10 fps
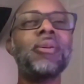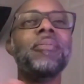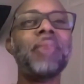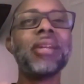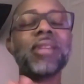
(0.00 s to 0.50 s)

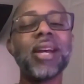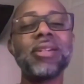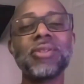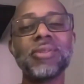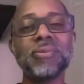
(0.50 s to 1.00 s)
Basically I
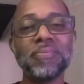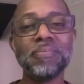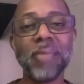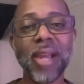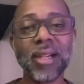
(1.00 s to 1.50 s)
just
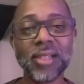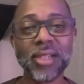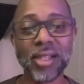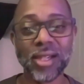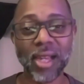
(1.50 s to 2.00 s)
mainly
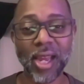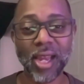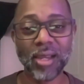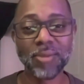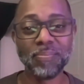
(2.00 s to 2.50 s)
did
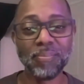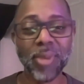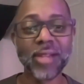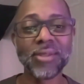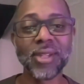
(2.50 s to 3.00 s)
a
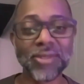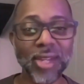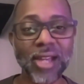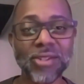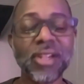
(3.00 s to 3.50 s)
basic
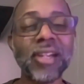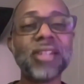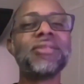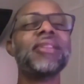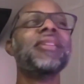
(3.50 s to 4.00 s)
sketch, and
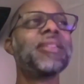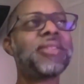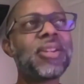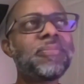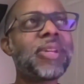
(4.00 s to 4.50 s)
it
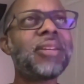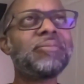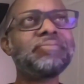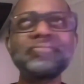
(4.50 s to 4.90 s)
took me